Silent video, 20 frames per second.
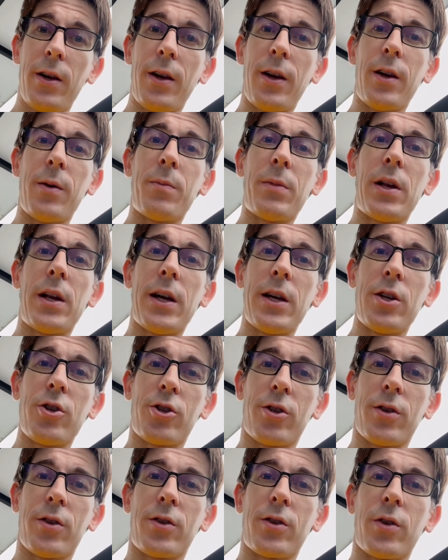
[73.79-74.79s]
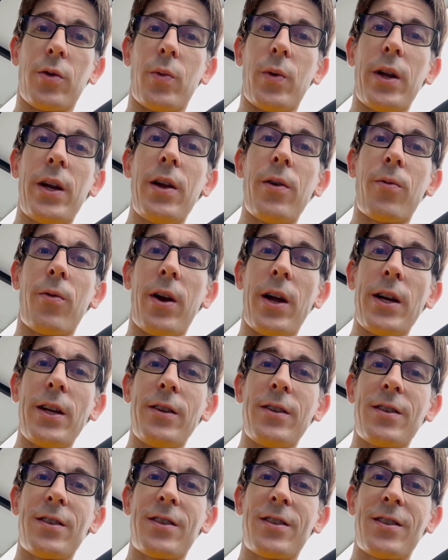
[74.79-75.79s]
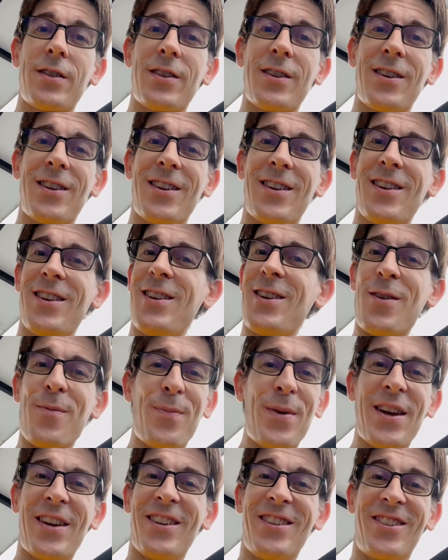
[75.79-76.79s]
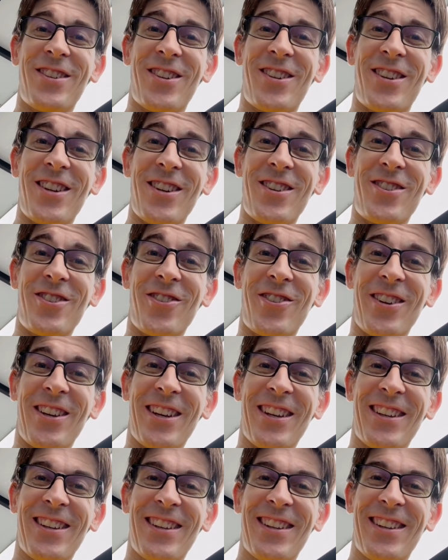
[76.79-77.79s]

in Malaysia, so when it rains, you better just enjoy it.